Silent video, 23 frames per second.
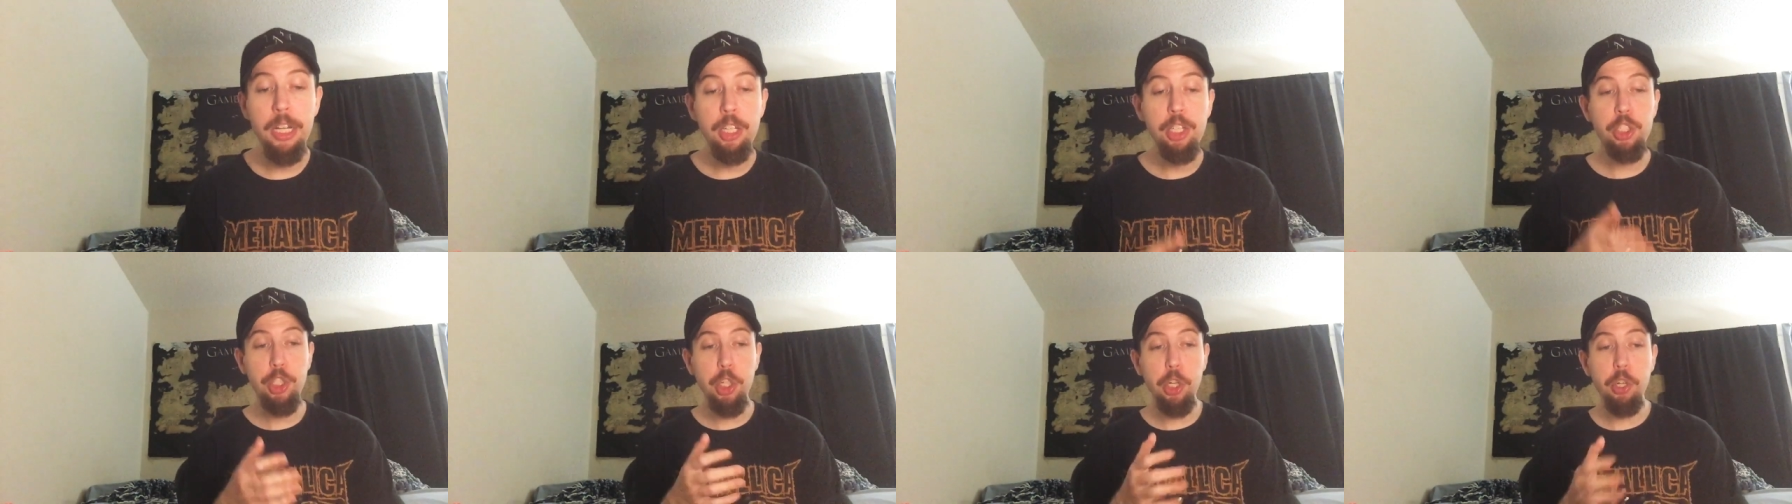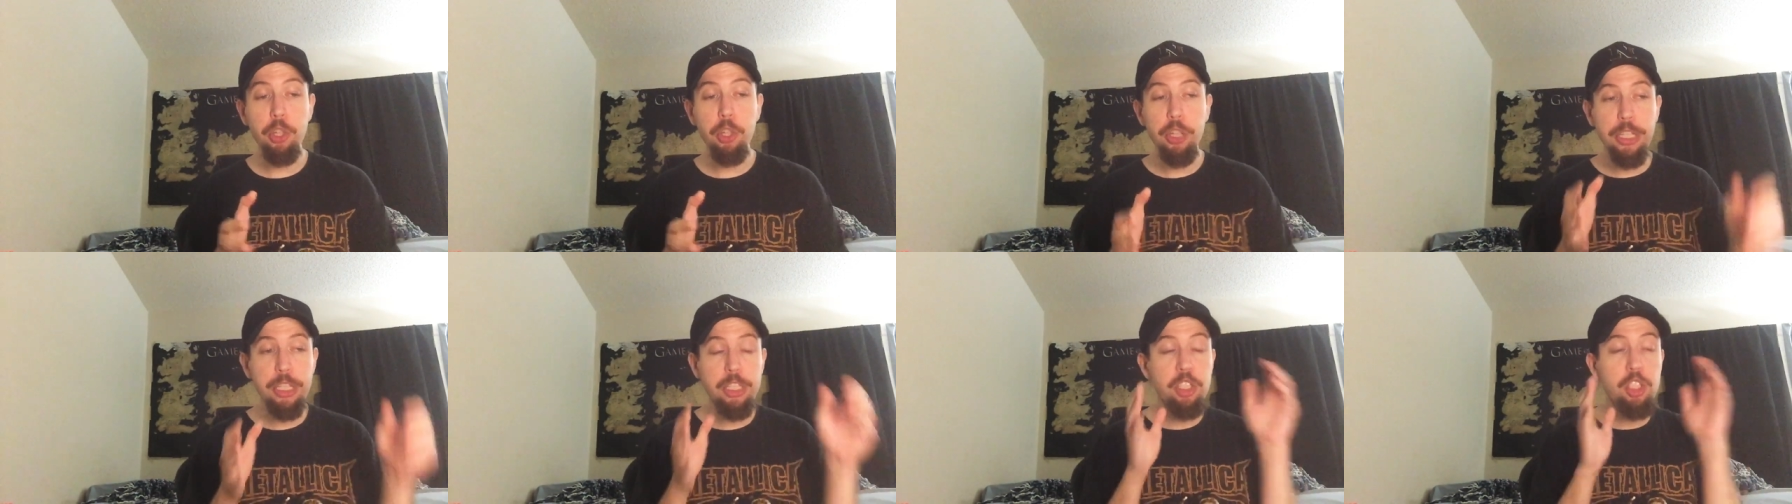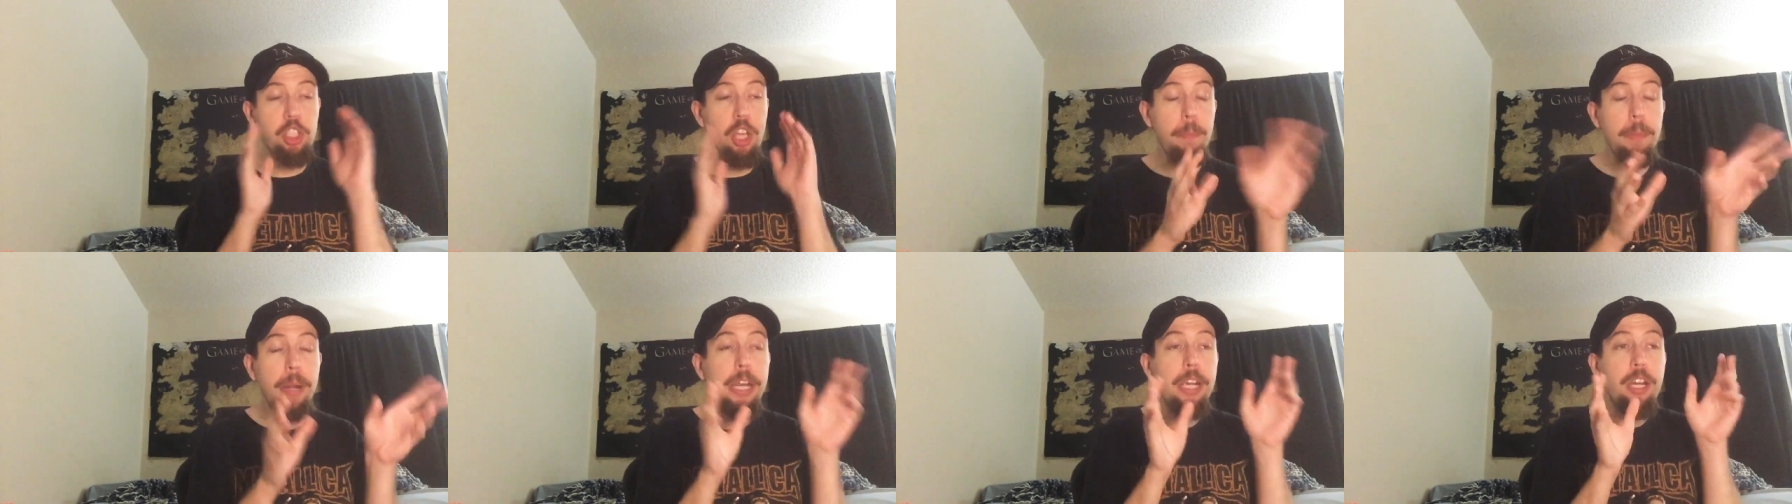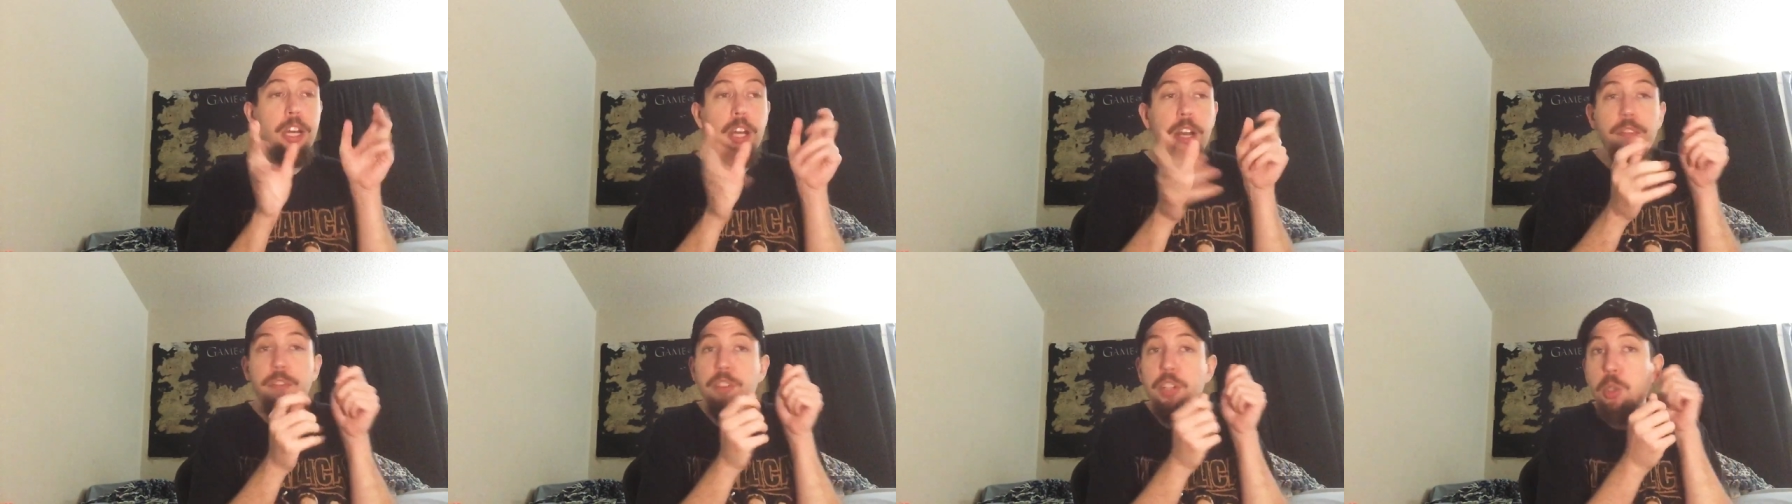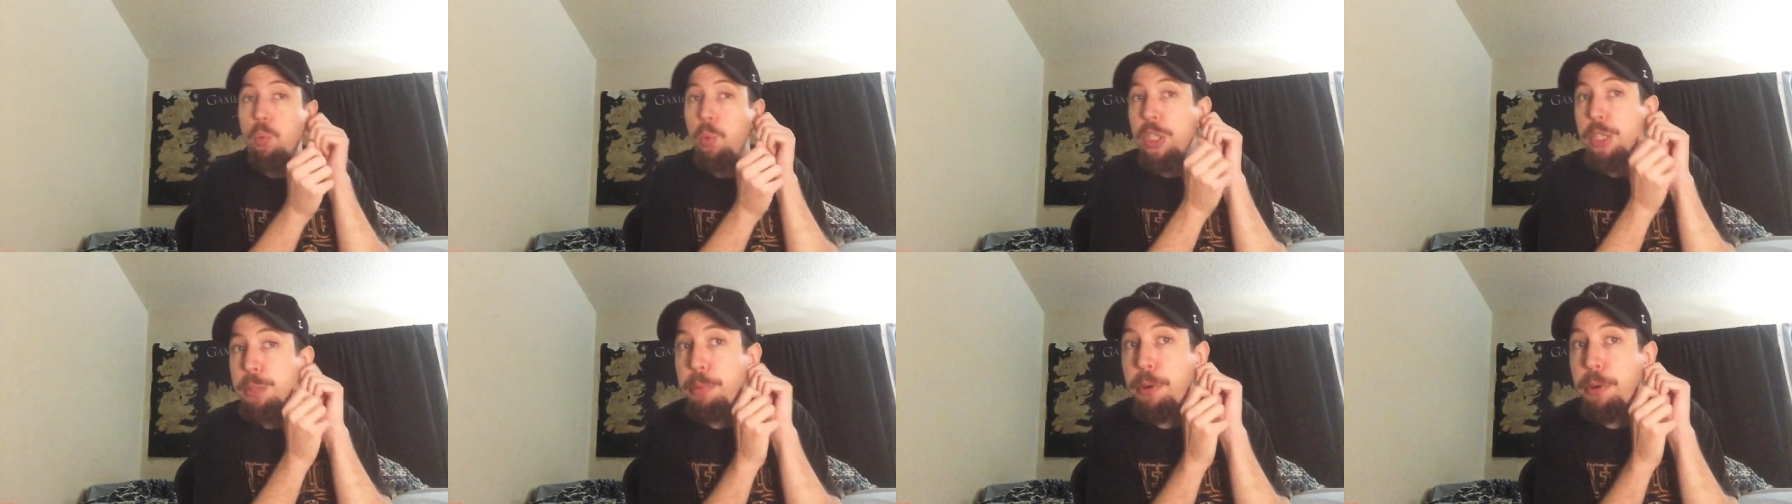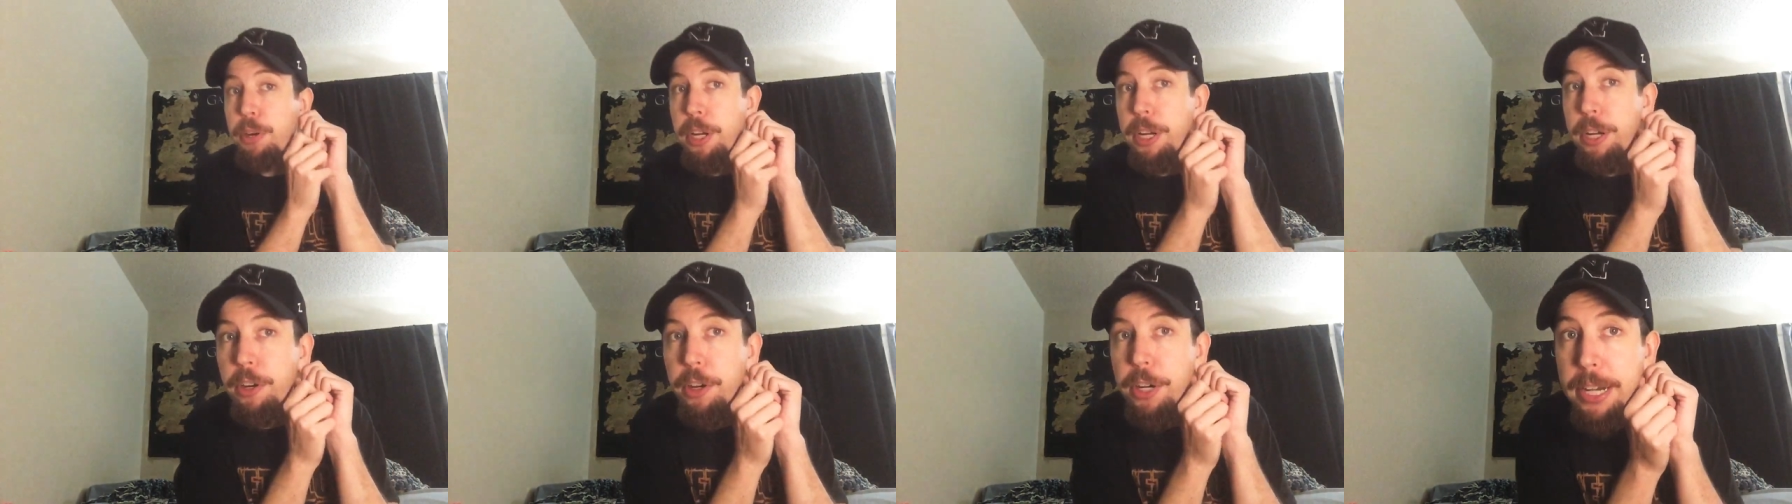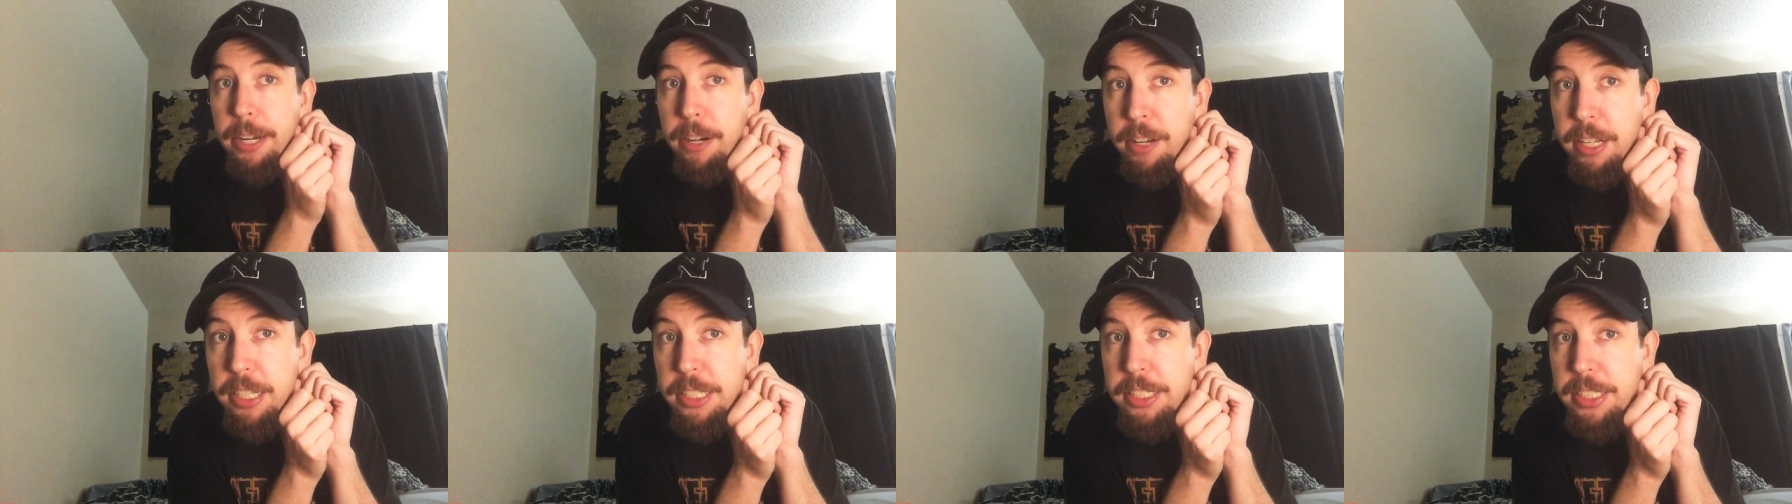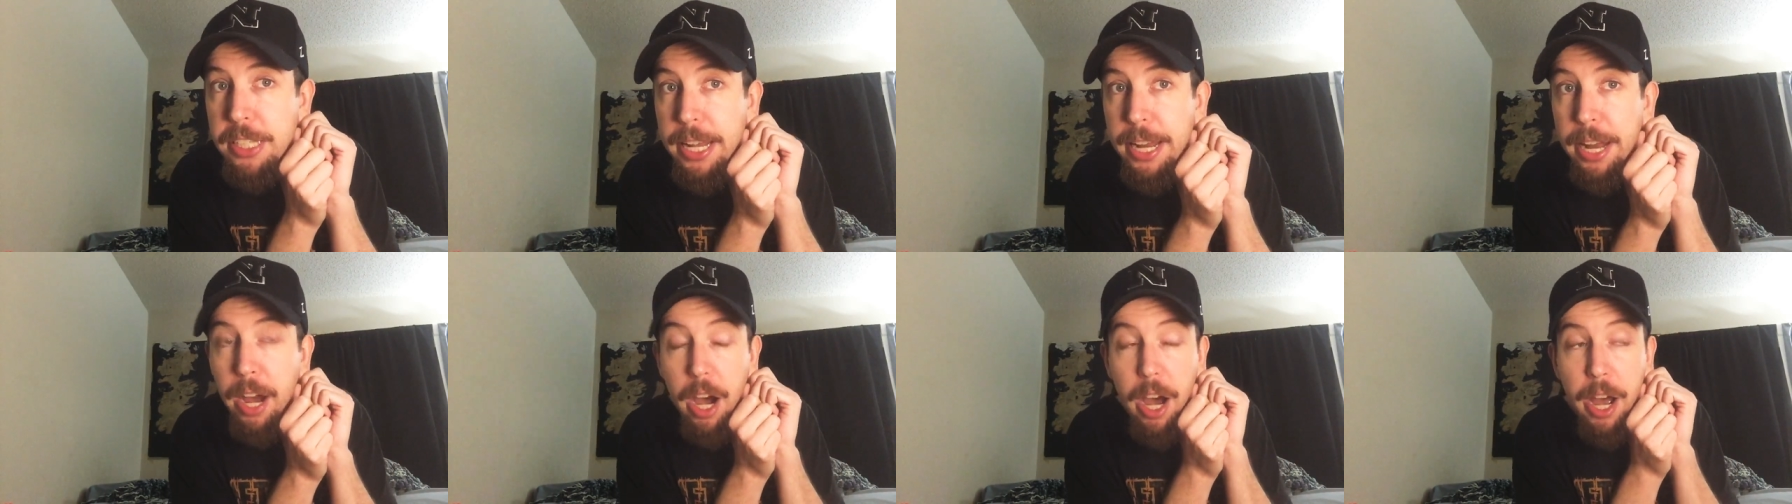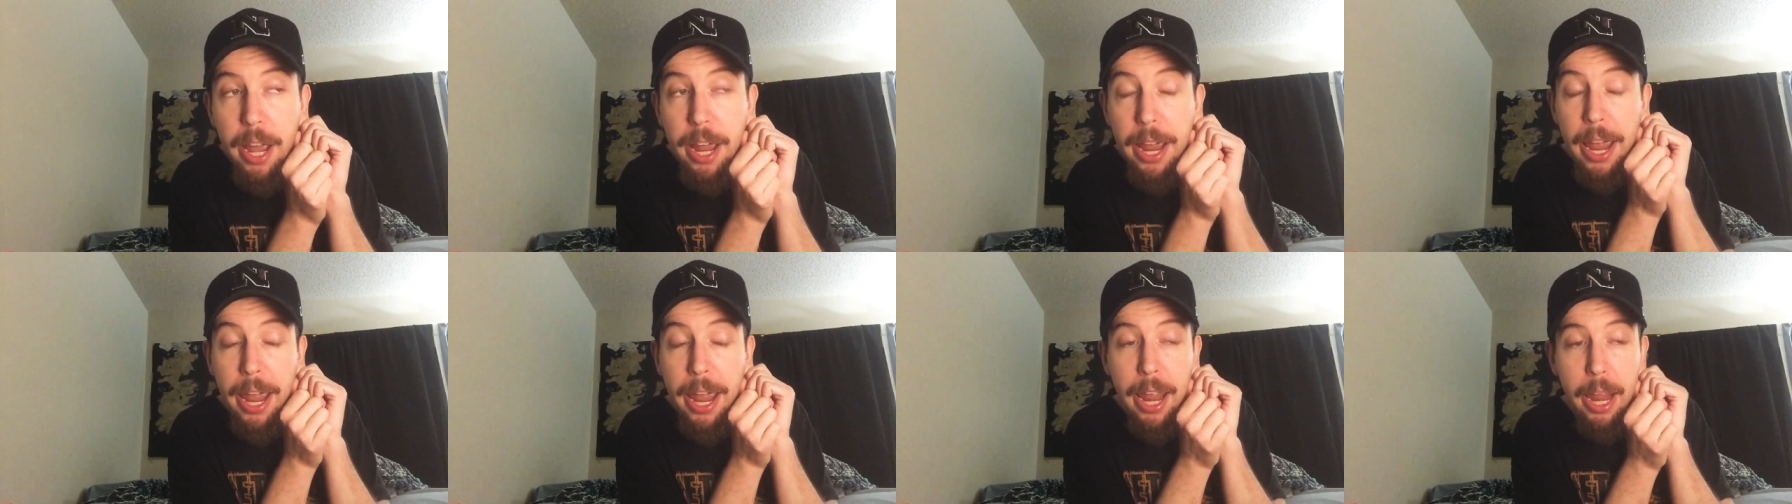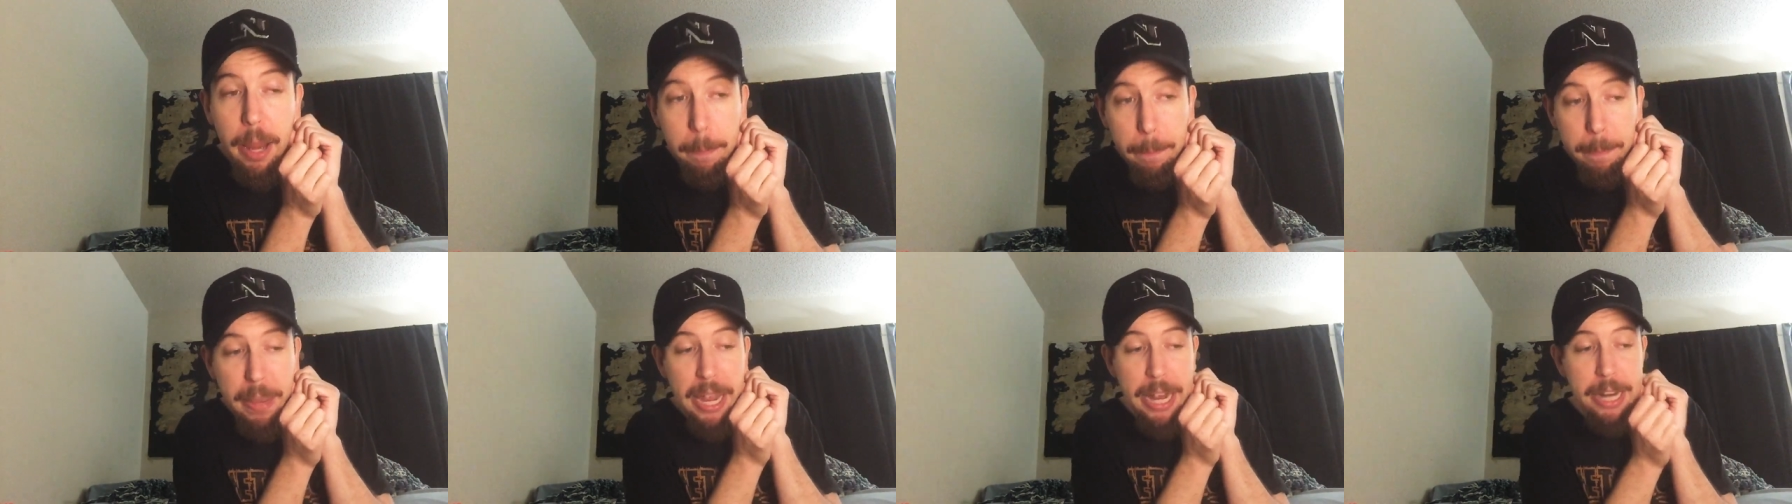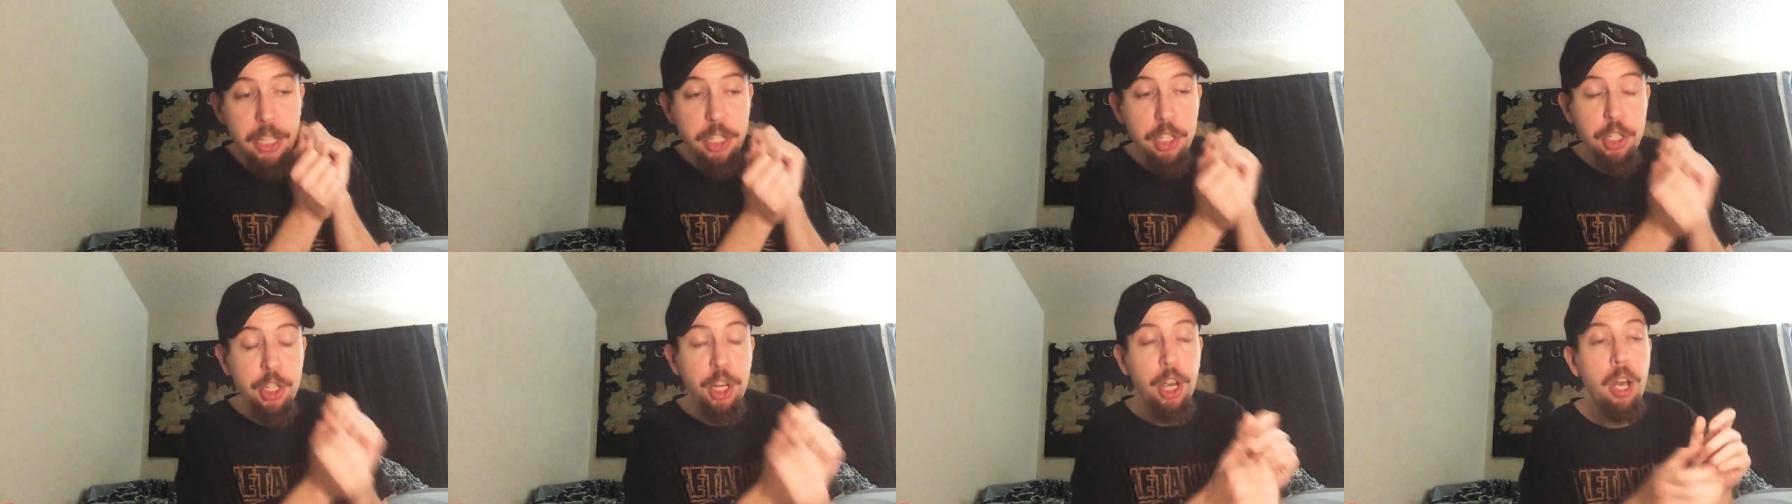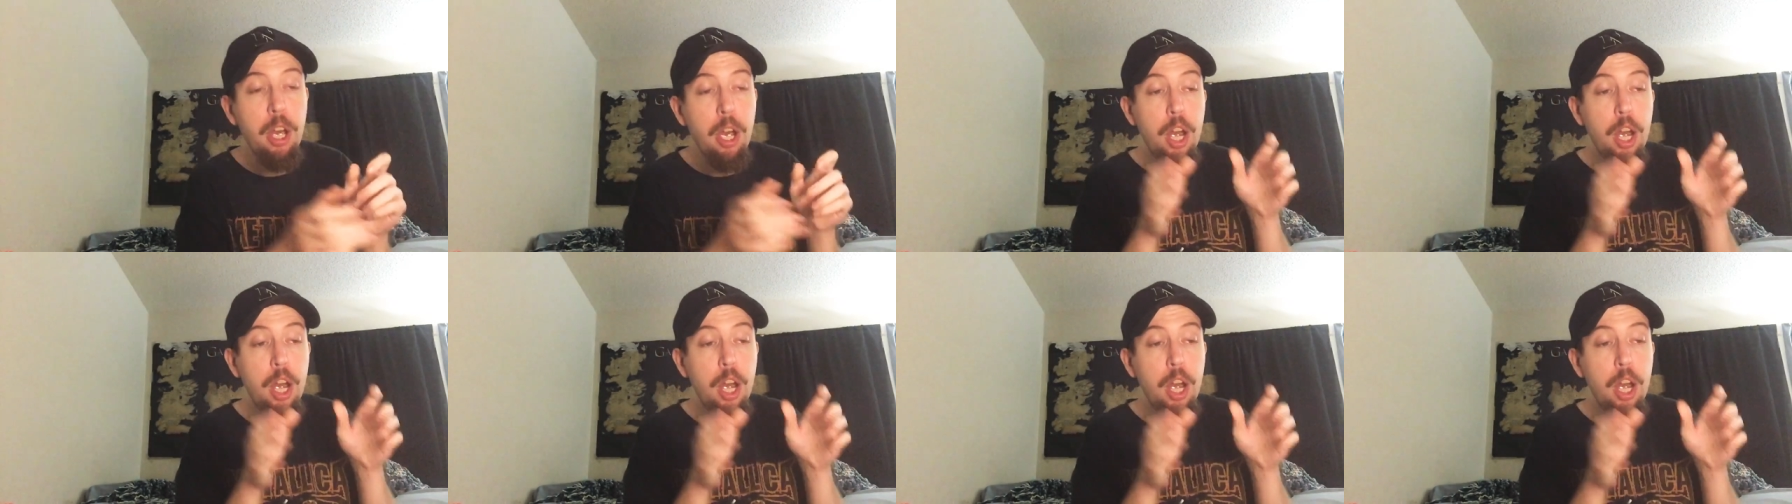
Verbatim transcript: surely somebody could have just whispered in her ear and said, uh, hey, bitch,